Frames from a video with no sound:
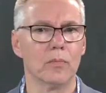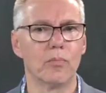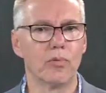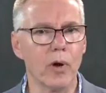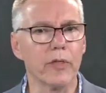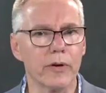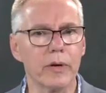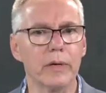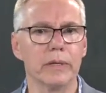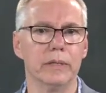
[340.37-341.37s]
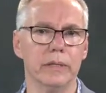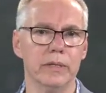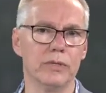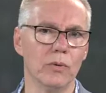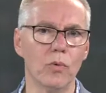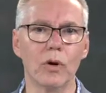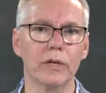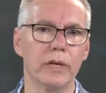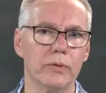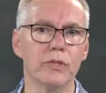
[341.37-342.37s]
Brother is the
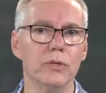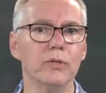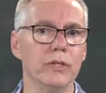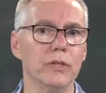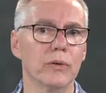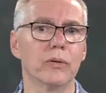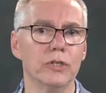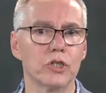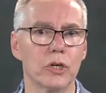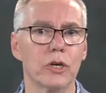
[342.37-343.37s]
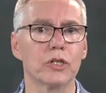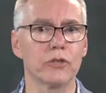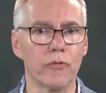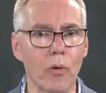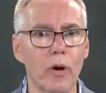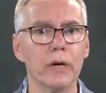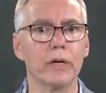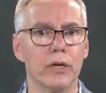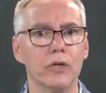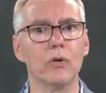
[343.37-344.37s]
word that was used in the early church for
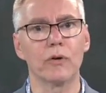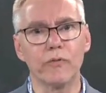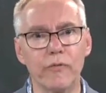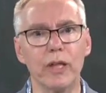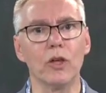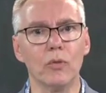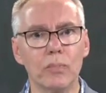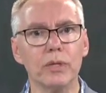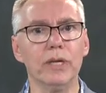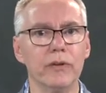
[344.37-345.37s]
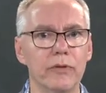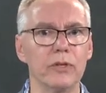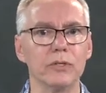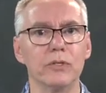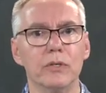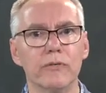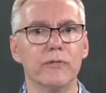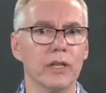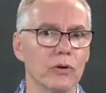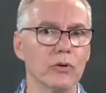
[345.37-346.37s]
your fellow believers, your
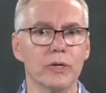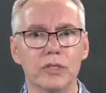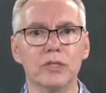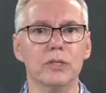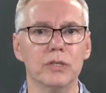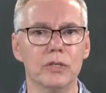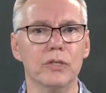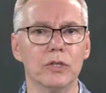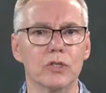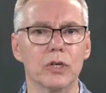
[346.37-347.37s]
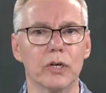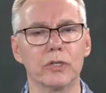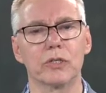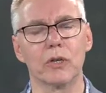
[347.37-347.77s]
fellow Christians in the church.